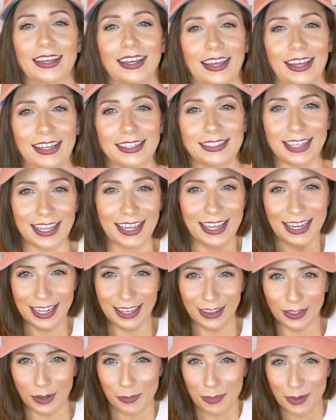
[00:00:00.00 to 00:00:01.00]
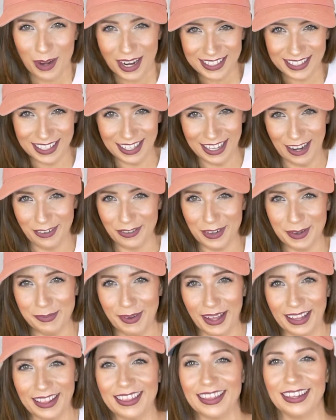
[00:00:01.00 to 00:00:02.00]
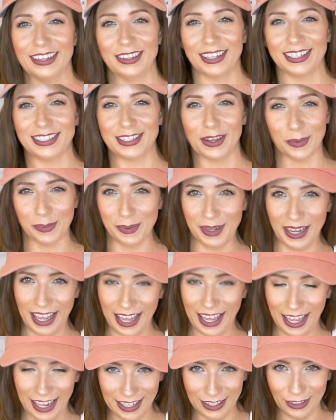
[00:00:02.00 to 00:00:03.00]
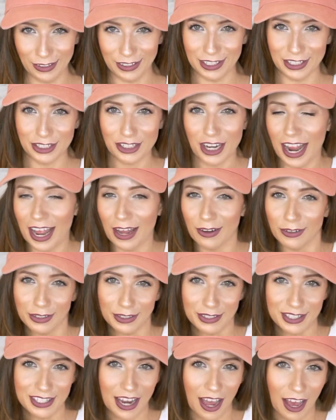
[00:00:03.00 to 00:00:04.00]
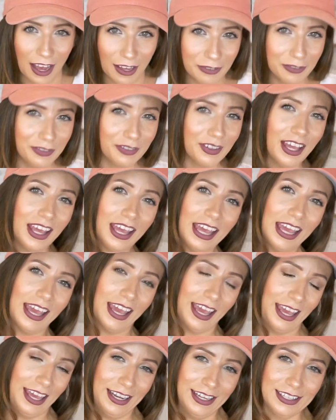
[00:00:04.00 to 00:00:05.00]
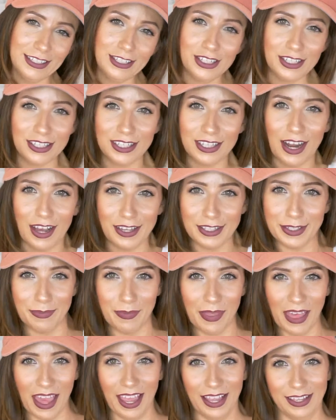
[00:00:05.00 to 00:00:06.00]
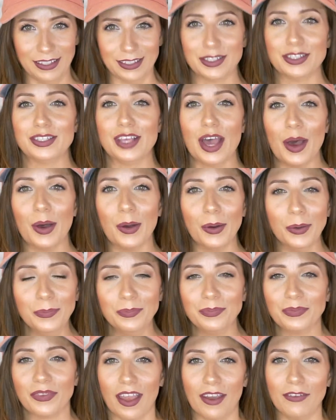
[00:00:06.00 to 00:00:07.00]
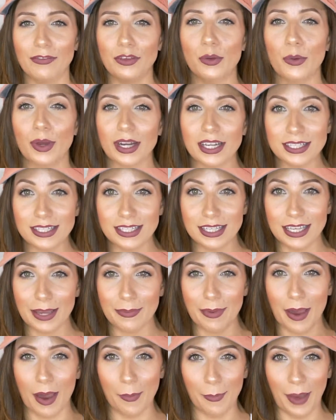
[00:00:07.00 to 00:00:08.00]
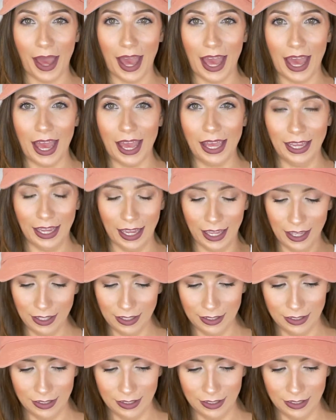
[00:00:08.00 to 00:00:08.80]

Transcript: it's like getting a little present every month, and you get to open it and you get to try out new stuff, and it's just an awesome thing. So if you want to see about my